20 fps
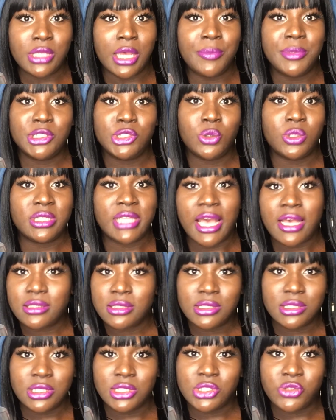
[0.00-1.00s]
I mean to a
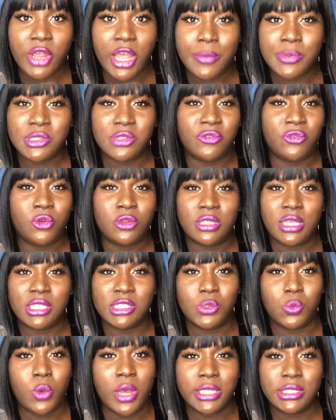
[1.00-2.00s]
thousand subscribers and four
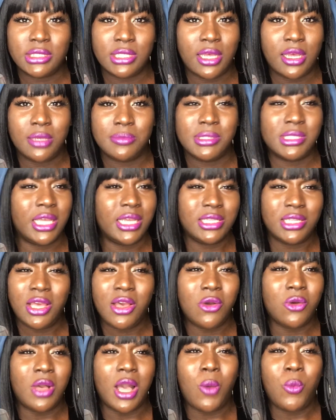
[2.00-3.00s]
thousand watch times. Like
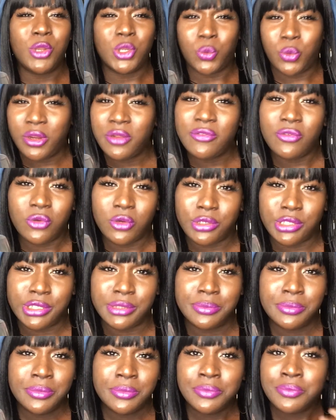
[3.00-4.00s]
no, I want to work for it.
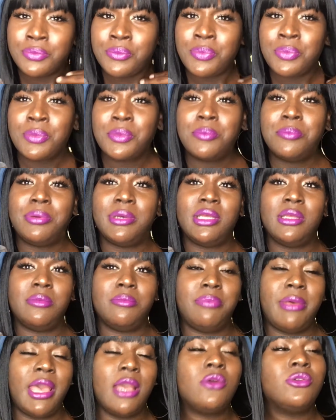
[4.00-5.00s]
But
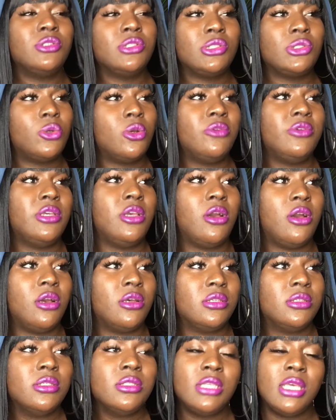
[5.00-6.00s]
back on the story,
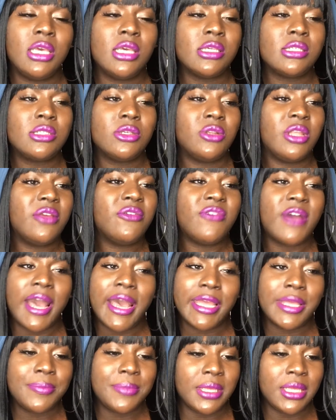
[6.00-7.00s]
y'all. Yeah, so they
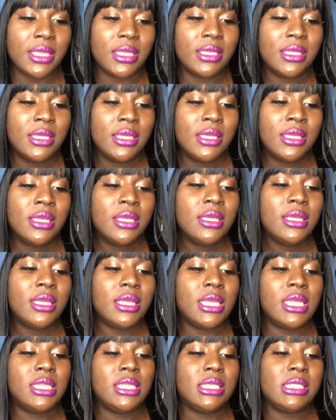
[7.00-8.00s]
fired me,
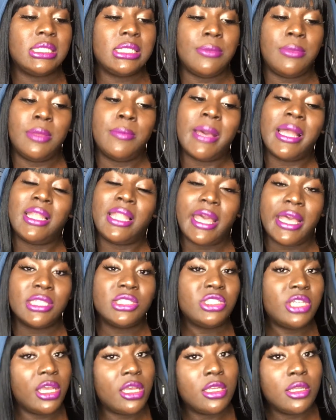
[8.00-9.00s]
and they sent me my last
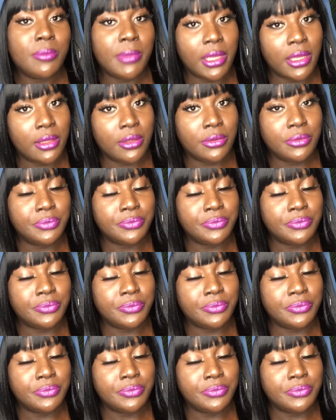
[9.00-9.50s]
check in the mail.